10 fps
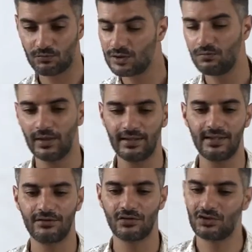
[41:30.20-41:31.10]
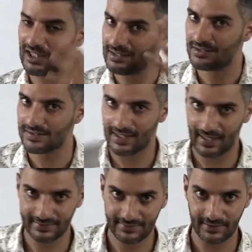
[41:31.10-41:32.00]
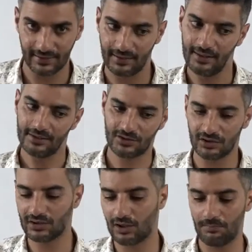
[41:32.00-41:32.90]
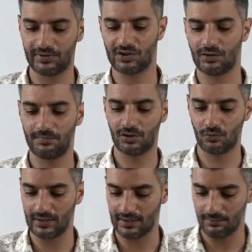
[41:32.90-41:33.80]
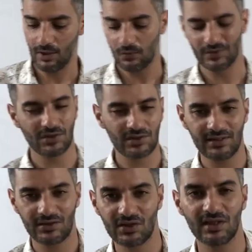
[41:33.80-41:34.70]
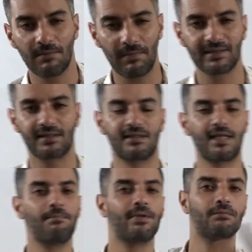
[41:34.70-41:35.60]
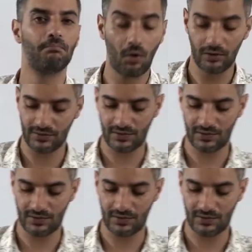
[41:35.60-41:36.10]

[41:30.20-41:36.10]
We need to change this idea. It's not a competition between them. We just need to see them as separate points,